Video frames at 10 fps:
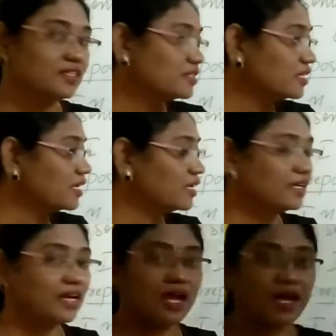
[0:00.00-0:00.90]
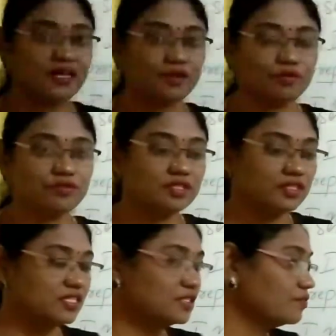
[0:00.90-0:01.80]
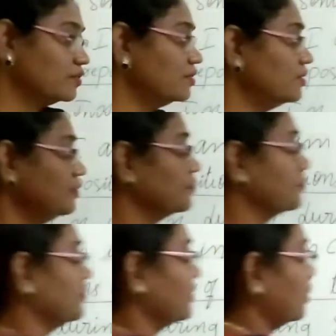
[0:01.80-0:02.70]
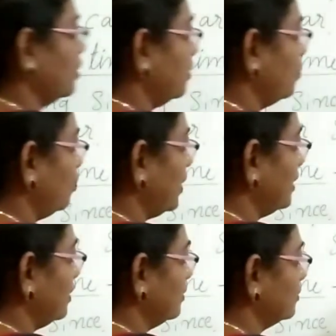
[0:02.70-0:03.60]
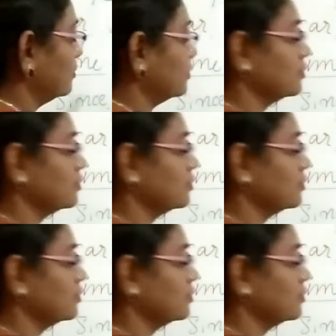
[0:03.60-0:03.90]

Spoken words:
See, I used this word when.